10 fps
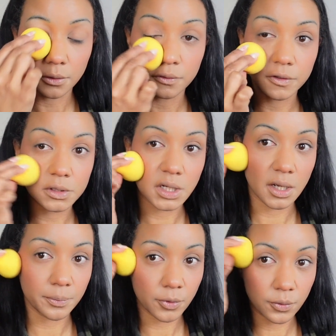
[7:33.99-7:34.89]
over
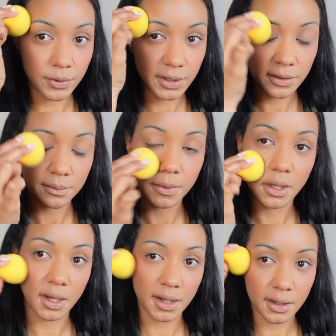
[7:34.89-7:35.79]
top with
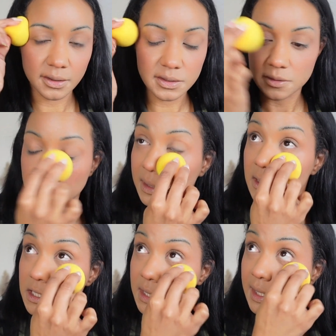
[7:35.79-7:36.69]
my
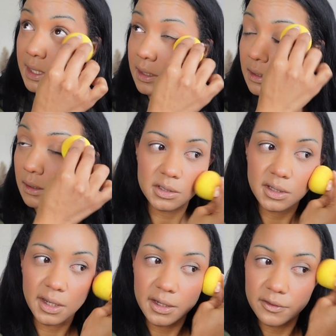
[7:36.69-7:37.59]
sponge again to
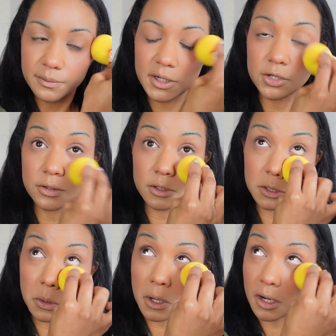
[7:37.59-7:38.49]
kind of make sure there's
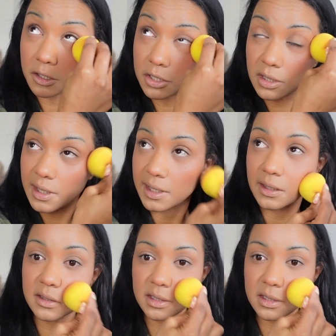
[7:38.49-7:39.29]
no harsh lines